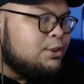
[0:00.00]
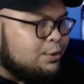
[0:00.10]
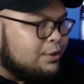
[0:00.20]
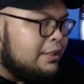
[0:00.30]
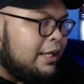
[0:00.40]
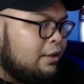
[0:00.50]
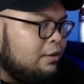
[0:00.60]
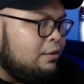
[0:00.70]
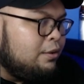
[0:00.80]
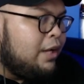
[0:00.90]
sure, like,
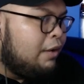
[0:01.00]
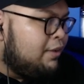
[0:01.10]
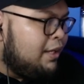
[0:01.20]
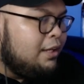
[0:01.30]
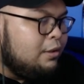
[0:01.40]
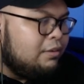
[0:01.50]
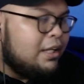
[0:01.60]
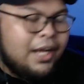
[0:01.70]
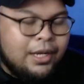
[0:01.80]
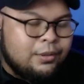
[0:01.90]
you know, you have King, you have
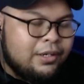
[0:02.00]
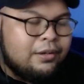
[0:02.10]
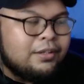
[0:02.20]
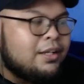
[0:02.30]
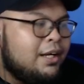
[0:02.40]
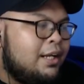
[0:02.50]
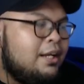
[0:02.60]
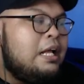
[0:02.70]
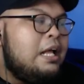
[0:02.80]
the Kaido character card,